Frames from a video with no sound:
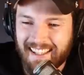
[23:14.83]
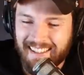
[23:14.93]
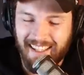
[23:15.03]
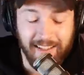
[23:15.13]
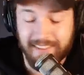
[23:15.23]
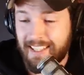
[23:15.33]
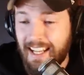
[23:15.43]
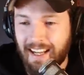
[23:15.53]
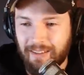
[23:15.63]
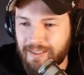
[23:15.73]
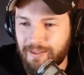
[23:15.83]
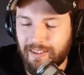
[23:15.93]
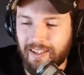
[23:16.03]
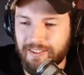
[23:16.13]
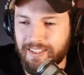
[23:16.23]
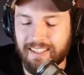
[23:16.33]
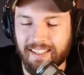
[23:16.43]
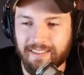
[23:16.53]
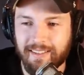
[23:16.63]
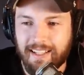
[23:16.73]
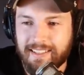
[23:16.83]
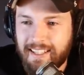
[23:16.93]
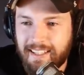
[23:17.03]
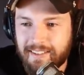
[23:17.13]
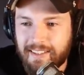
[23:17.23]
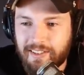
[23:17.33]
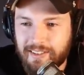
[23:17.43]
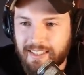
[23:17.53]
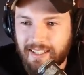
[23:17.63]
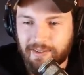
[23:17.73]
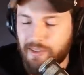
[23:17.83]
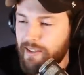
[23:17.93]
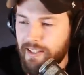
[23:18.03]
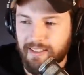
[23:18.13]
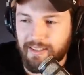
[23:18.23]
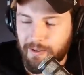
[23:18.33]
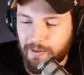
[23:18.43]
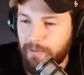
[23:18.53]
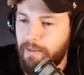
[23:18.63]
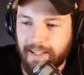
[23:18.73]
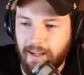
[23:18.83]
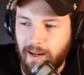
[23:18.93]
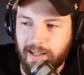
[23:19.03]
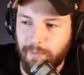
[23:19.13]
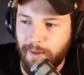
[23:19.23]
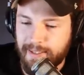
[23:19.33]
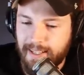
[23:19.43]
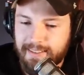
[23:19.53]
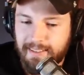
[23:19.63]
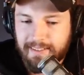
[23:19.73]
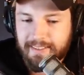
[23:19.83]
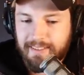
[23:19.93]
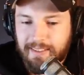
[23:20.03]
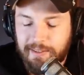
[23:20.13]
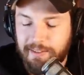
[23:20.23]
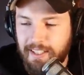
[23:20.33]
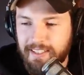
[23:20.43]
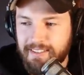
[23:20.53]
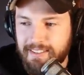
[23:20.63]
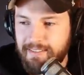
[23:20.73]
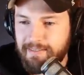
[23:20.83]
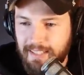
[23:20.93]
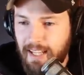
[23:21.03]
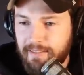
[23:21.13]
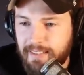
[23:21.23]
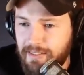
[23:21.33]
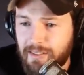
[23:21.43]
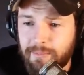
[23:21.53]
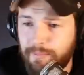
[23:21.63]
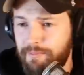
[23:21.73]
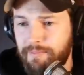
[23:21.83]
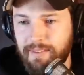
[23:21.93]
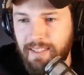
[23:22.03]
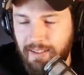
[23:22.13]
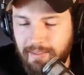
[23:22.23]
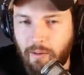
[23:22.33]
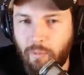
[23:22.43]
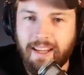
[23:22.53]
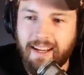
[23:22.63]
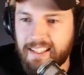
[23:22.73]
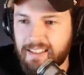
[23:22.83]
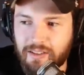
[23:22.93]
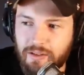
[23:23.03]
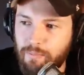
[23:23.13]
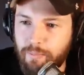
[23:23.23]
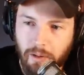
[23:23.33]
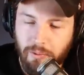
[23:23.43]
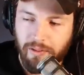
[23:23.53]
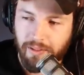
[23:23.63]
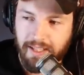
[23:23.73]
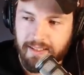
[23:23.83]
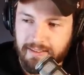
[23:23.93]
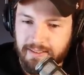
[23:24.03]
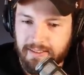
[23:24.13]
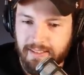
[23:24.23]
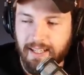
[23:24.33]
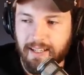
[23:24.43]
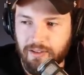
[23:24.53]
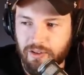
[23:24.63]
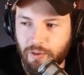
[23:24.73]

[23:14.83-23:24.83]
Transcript: yeah. Uh, today I was doing laundry and, and taking out the dishes and I was just listening to like a hockey podcast I listened to. And yeah, that's just a way I get to do both things that I